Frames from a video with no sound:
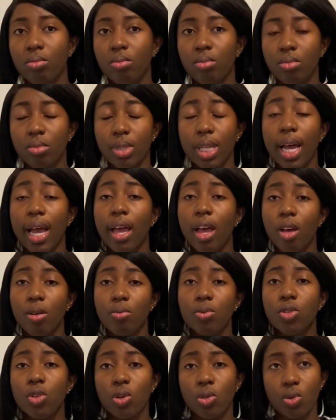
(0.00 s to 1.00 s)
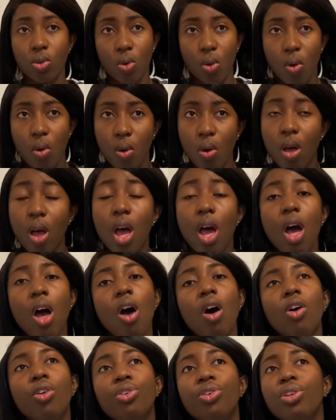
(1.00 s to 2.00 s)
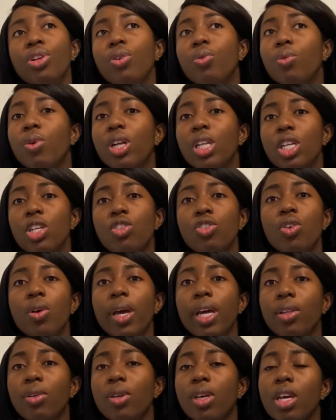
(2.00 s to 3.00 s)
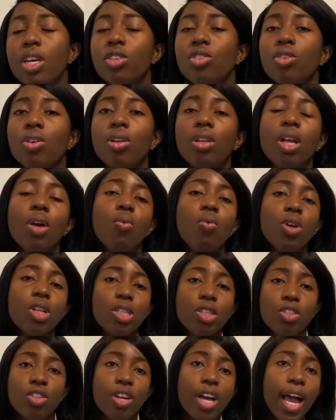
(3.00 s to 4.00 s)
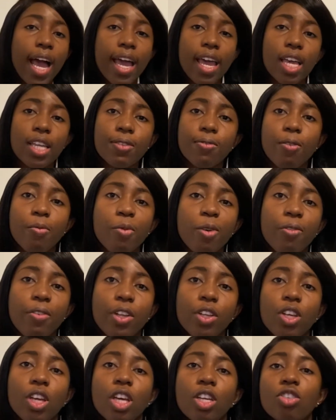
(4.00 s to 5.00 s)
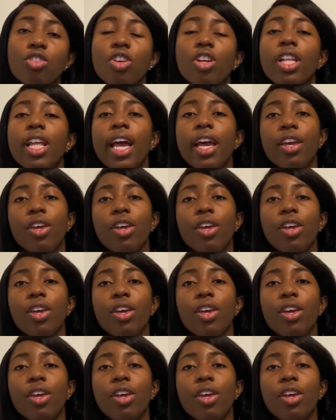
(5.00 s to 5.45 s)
that helps your score. Another one is your education. What is your highest form of education? Are